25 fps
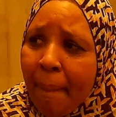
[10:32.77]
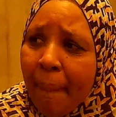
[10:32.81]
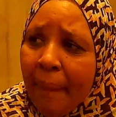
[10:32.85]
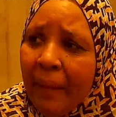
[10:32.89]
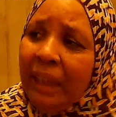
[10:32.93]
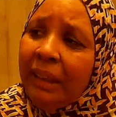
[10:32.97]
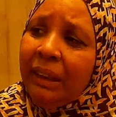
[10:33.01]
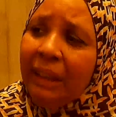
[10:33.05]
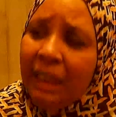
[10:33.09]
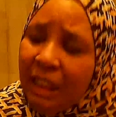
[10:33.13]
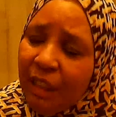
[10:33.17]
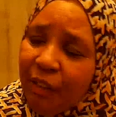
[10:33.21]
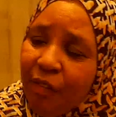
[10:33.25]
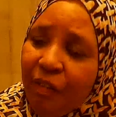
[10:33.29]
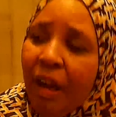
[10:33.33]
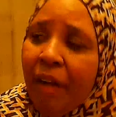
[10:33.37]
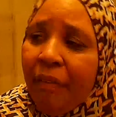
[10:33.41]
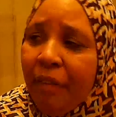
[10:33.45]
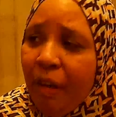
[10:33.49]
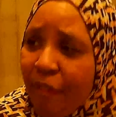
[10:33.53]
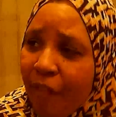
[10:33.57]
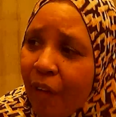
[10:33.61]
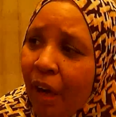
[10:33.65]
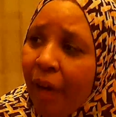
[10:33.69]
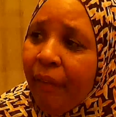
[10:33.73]
This is
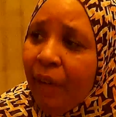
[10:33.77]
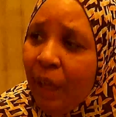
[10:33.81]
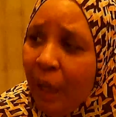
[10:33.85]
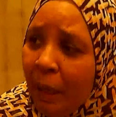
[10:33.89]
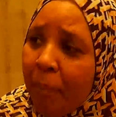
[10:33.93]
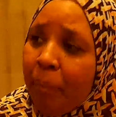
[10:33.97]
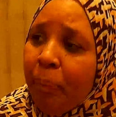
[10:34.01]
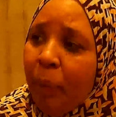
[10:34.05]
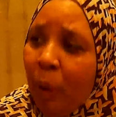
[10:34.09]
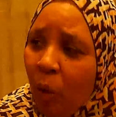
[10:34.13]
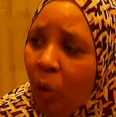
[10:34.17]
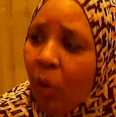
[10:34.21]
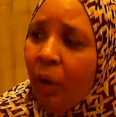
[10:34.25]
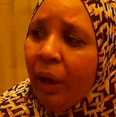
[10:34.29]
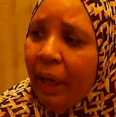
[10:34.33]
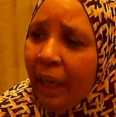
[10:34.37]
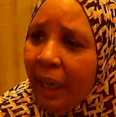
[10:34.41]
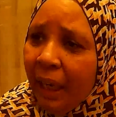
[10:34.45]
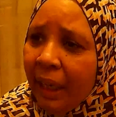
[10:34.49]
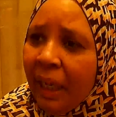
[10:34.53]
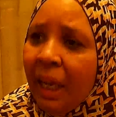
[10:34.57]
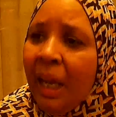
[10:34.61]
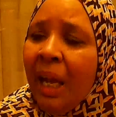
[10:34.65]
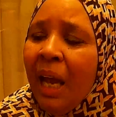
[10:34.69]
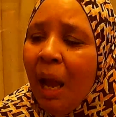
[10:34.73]
very, very
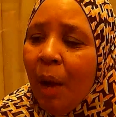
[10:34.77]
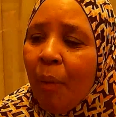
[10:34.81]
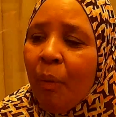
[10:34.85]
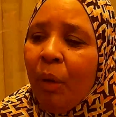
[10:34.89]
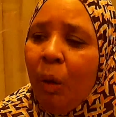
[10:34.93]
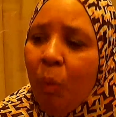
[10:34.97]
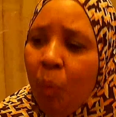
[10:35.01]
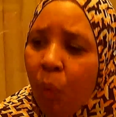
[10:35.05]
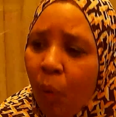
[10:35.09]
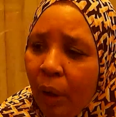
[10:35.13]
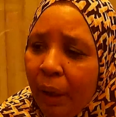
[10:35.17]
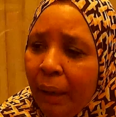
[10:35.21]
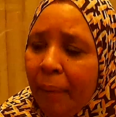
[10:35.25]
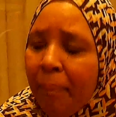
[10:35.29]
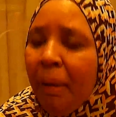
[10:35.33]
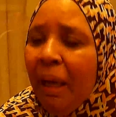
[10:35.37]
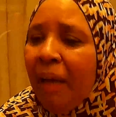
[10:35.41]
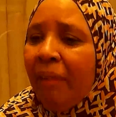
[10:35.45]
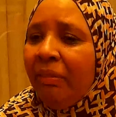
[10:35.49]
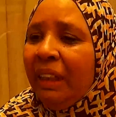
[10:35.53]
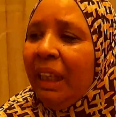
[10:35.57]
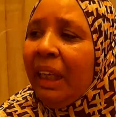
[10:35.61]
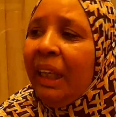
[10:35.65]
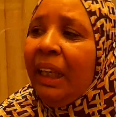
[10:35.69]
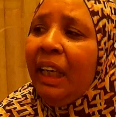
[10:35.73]
important, and we want to be
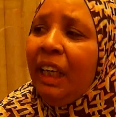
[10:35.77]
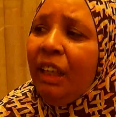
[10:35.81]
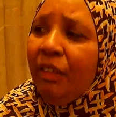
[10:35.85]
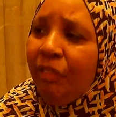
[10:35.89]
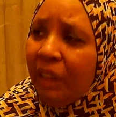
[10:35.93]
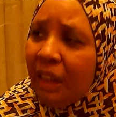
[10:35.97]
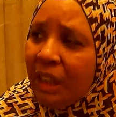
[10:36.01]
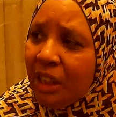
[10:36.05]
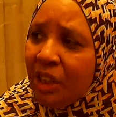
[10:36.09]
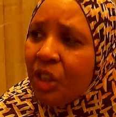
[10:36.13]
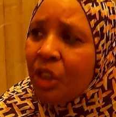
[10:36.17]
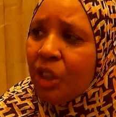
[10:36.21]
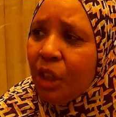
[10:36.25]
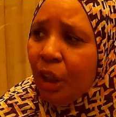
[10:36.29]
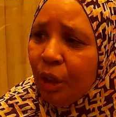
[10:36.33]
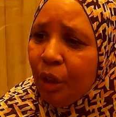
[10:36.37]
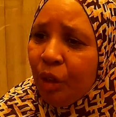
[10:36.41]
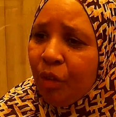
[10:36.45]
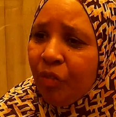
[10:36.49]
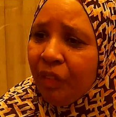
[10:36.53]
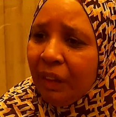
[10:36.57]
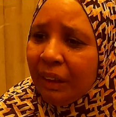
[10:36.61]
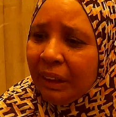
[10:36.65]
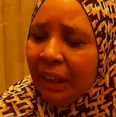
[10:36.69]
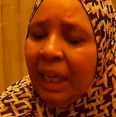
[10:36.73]
able to give this
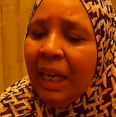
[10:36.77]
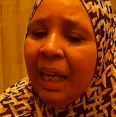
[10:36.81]
service.